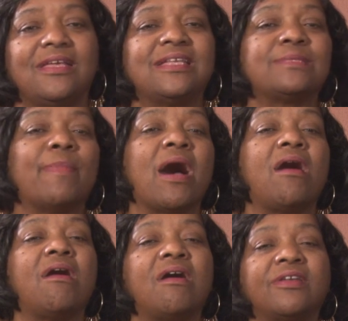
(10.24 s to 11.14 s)
It's my
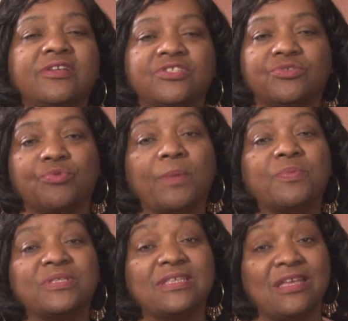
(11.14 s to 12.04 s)
honor to
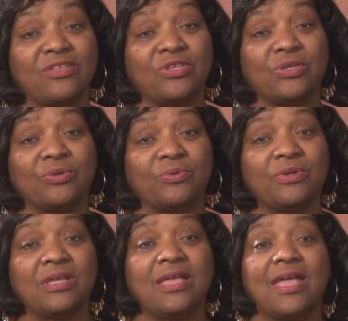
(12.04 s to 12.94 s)
represent you
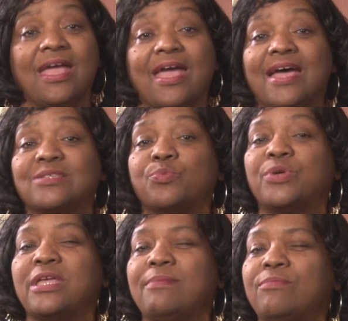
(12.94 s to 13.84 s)
as
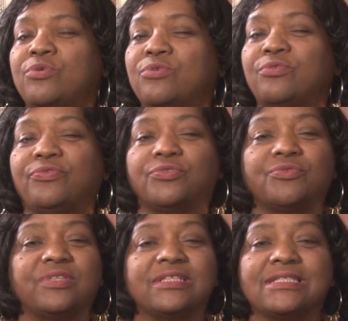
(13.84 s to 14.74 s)
we move
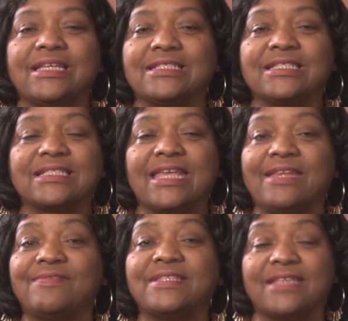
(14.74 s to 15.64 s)
through this
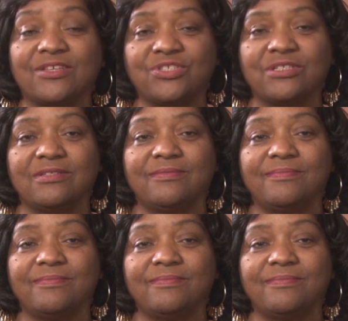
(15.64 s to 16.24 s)
legislative session.